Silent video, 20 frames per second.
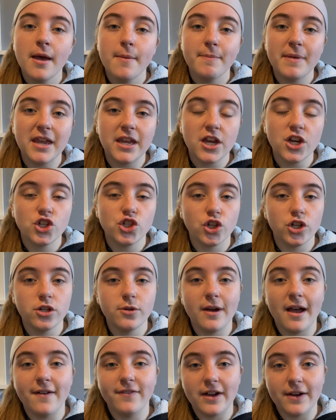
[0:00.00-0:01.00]
making sure you
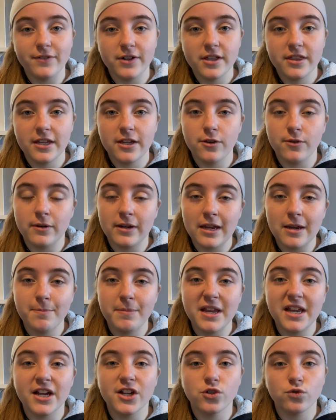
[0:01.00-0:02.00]
have everything you need
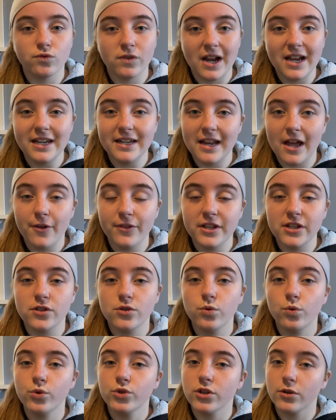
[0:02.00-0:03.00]
because right now these
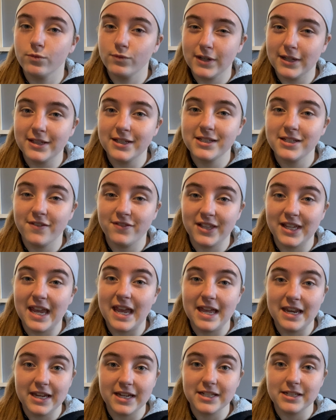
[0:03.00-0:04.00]
tools are relatively
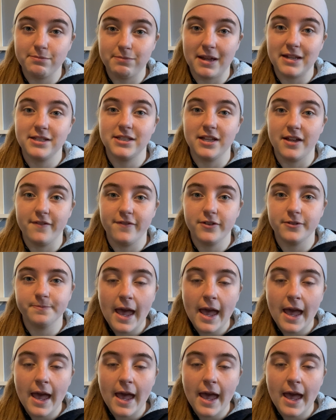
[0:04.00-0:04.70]
inexpensive.